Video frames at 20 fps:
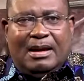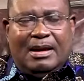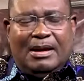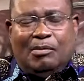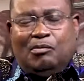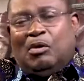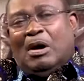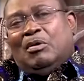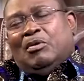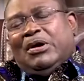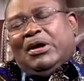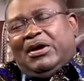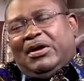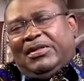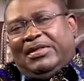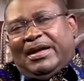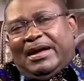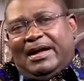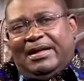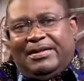And one way or
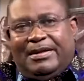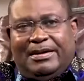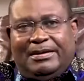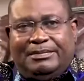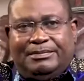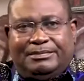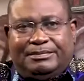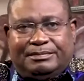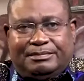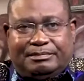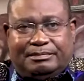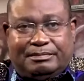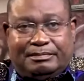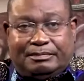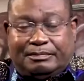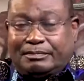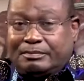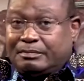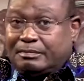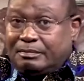the other,
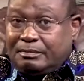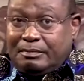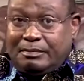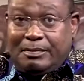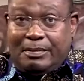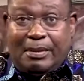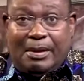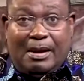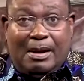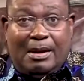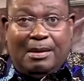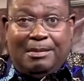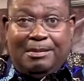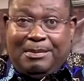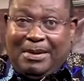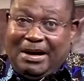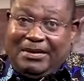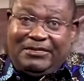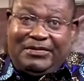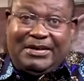
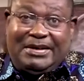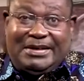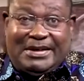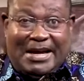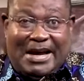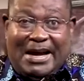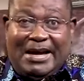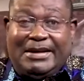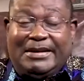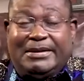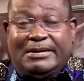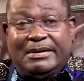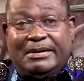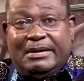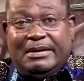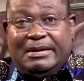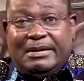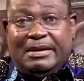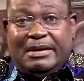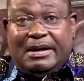my friend died,
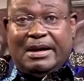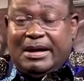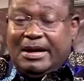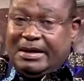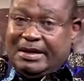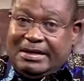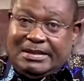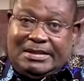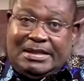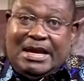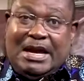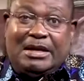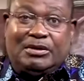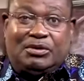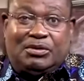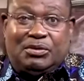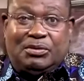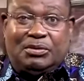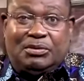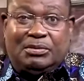and his dad
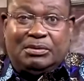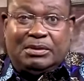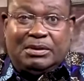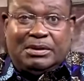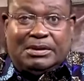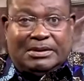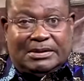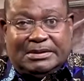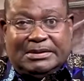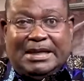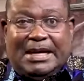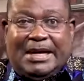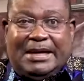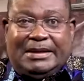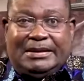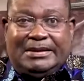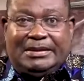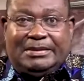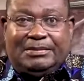too died,